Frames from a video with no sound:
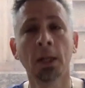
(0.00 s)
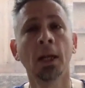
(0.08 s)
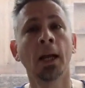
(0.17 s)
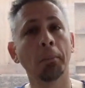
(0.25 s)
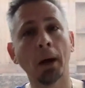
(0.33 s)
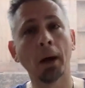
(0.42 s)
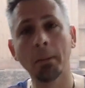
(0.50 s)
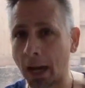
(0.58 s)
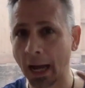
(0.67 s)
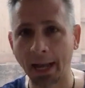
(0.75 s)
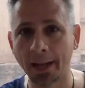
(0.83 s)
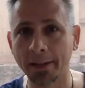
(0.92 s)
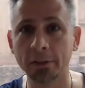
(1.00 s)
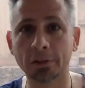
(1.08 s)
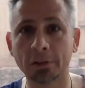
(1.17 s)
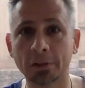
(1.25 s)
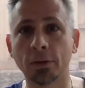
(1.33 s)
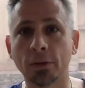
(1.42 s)
And my mind is
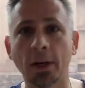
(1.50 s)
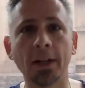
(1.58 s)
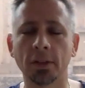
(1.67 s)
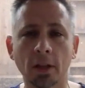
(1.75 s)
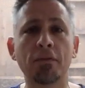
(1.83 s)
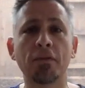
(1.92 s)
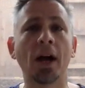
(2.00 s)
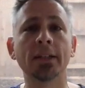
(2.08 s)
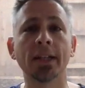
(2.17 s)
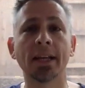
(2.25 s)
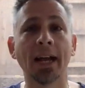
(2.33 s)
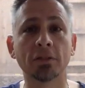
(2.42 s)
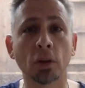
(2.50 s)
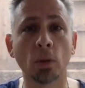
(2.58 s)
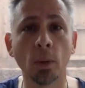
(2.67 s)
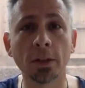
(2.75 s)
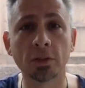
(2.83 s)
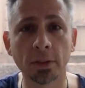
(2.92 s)
racing until I finally
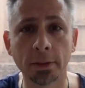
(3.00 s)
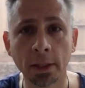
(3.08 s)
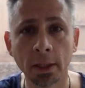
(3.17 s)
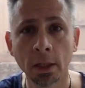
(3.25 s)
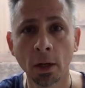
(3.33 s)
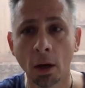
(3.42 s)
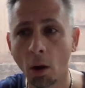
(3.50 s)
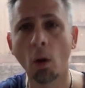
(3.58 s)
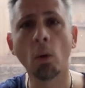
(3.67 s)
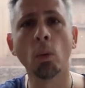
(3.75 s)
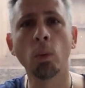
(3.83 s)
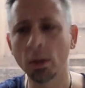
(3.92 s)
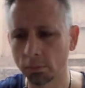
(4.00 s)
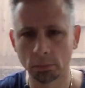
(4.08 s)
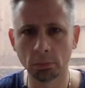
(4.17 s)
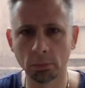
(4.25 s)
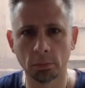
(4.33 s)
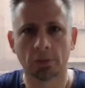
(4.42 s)
asked a question. Oh,
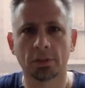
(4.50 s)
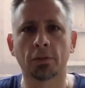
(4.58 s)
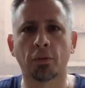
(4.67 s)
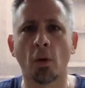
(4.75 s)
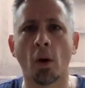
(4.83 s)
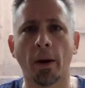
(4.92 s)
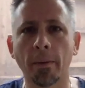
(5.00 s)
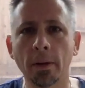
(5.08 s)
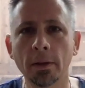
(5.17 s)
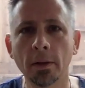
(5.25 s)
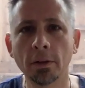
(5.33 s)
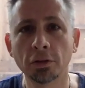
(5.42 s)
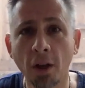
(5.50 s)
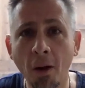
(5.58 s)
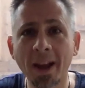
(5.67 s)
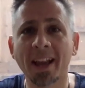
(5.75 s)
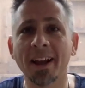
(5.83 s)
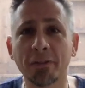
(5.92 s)
what's this for? She goes, oh,
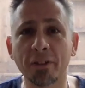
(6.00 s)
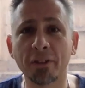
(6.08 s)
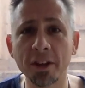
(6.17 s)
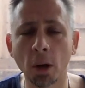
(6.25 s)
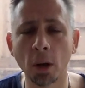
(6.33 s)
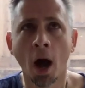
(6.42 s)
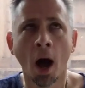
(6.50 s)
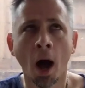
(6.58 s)
I got it for you.